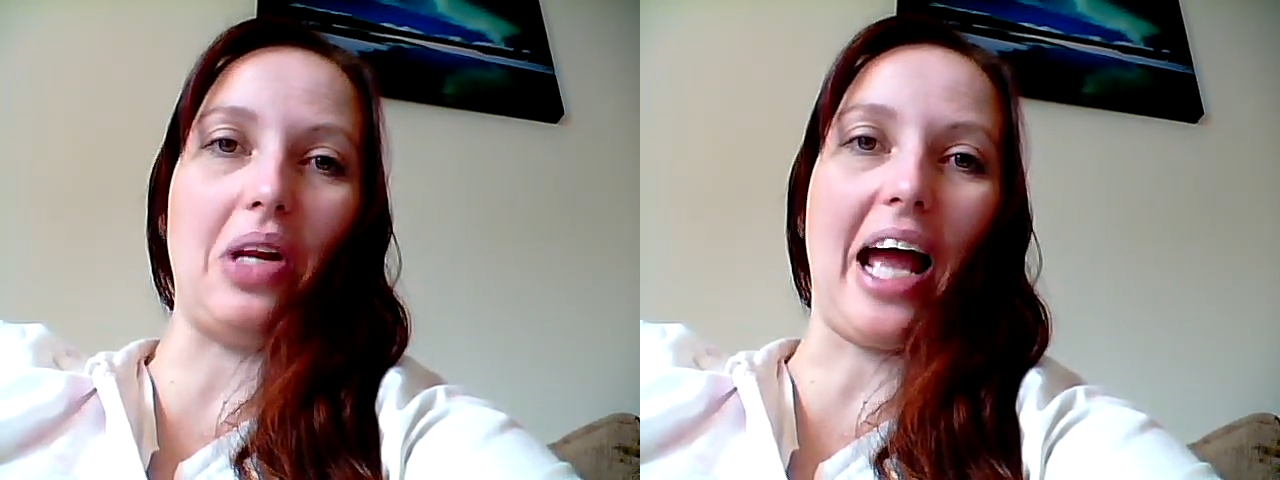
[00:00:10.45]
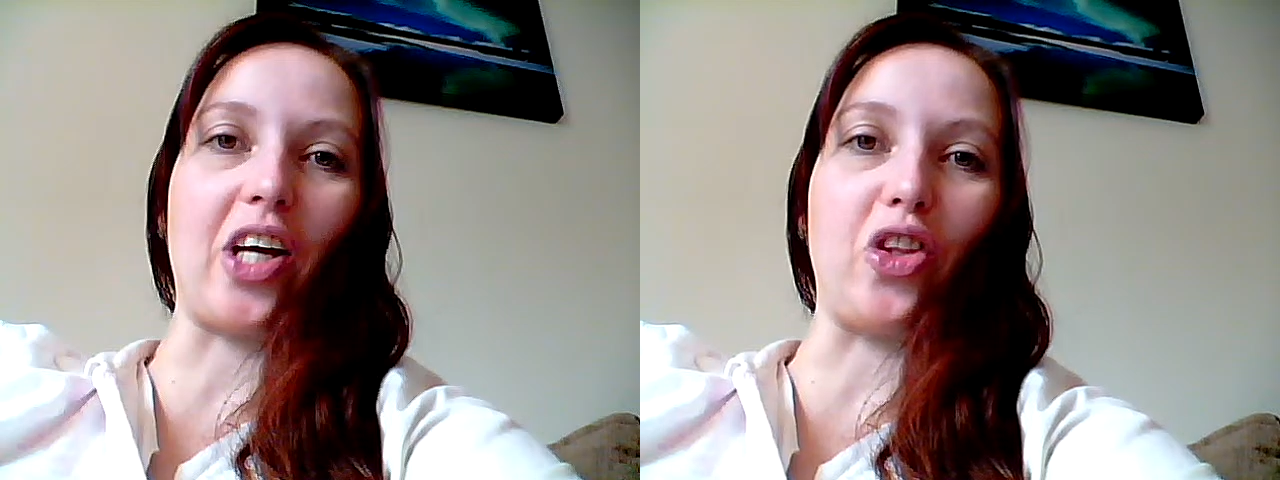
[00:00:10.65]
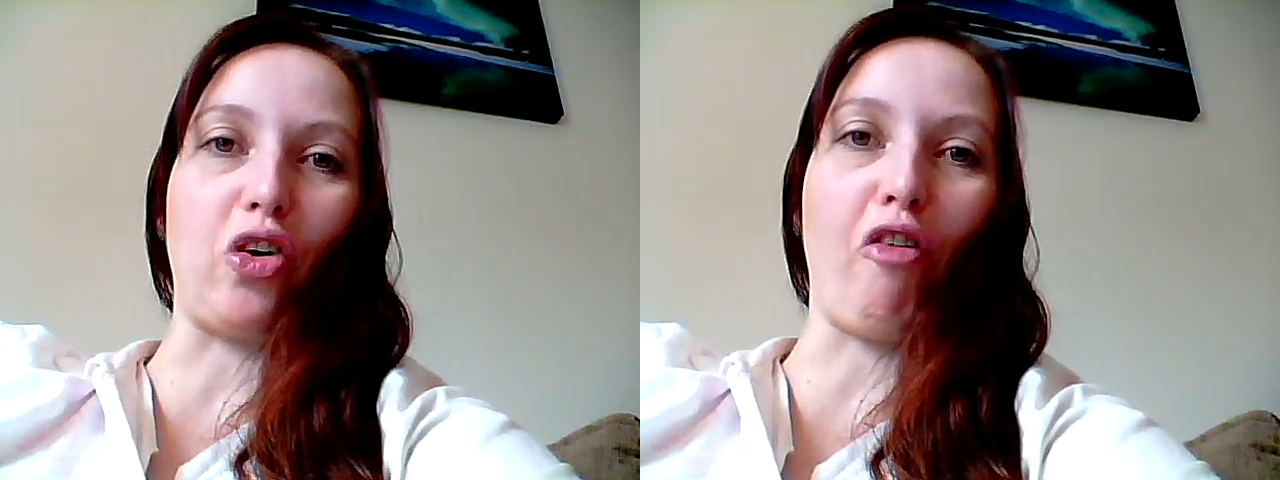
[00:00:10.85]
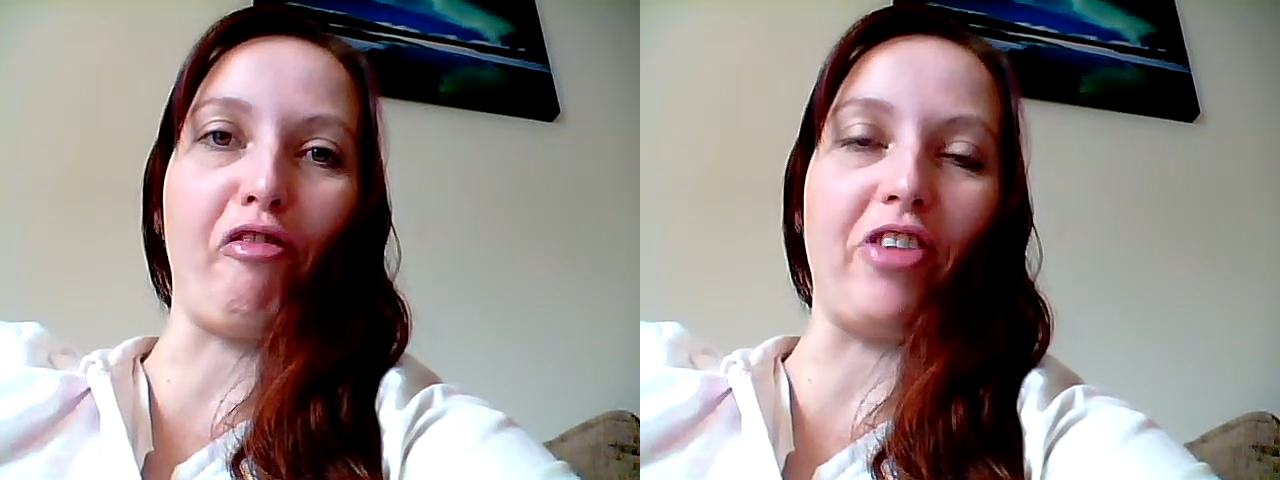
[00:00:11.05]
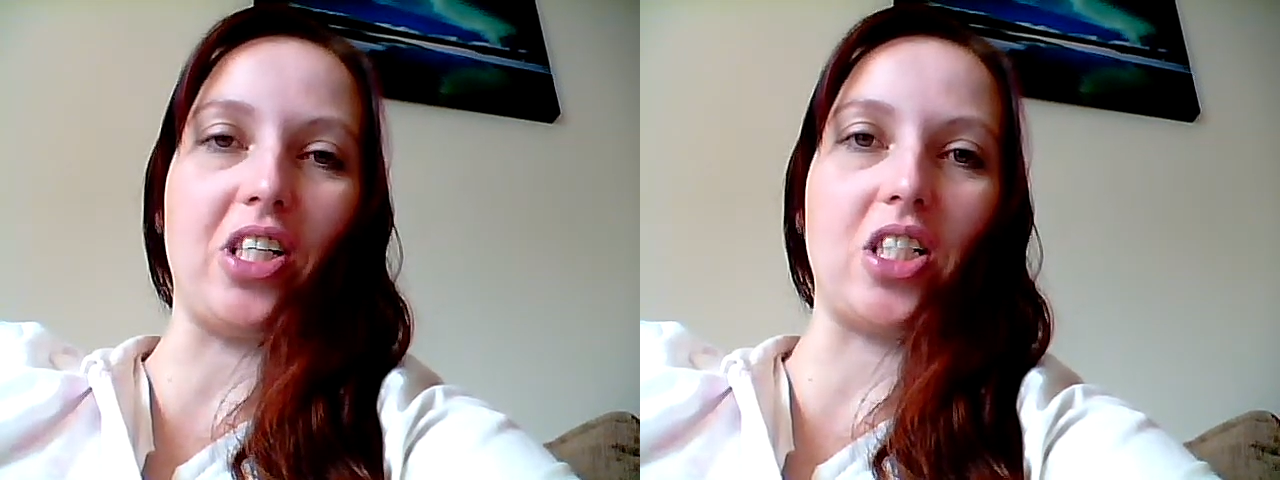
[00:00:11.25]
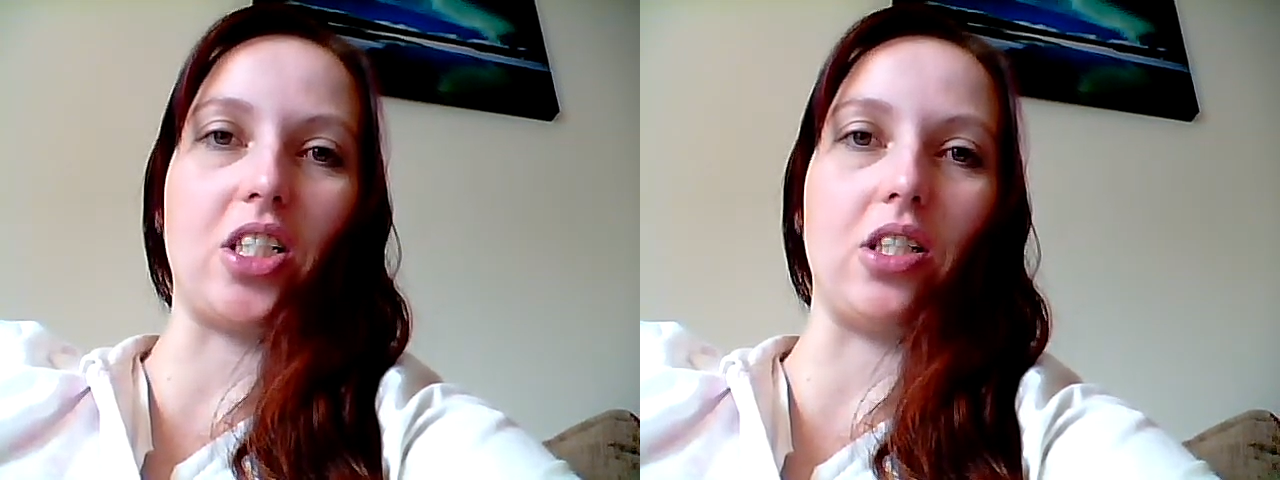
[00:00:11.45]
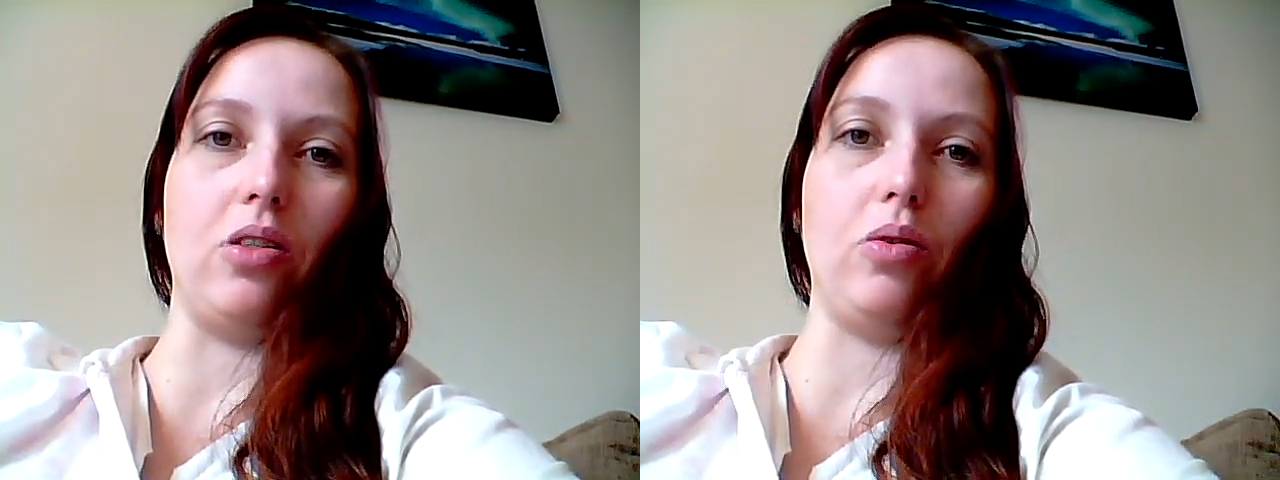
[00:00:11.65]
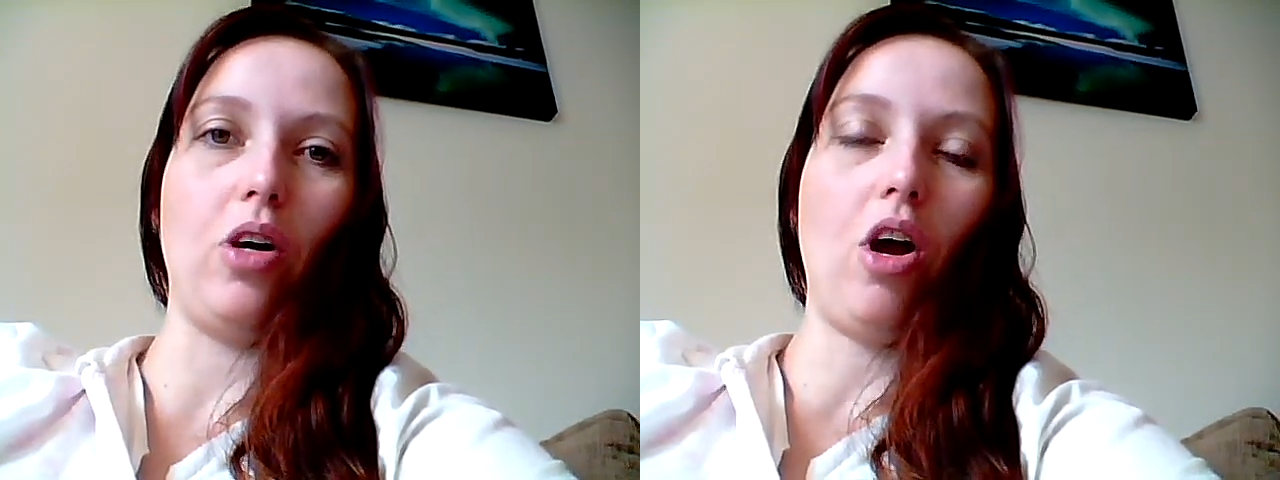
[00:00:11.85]
lack the confidence
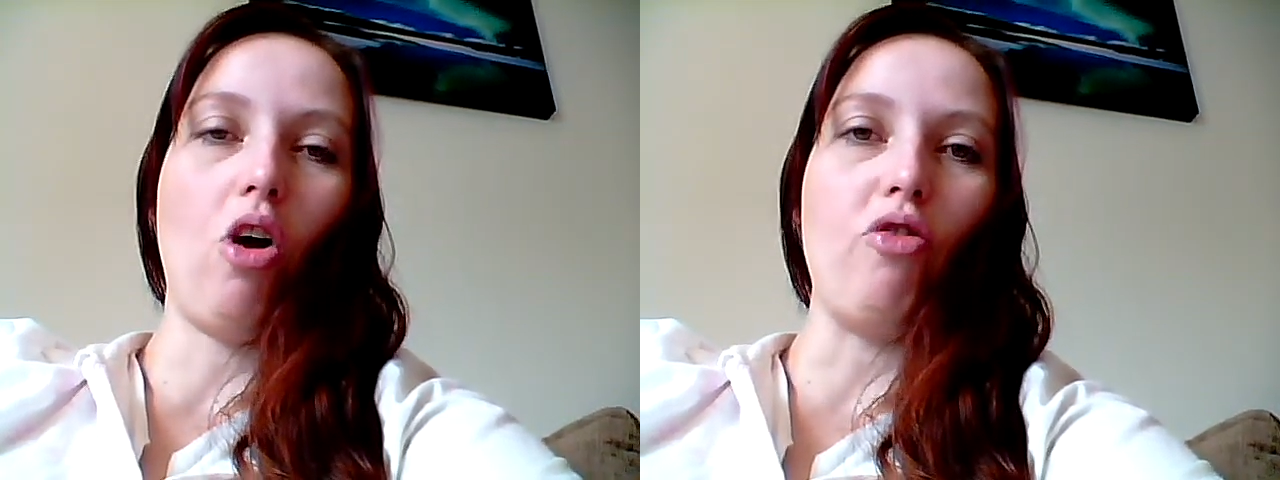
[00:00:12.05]
to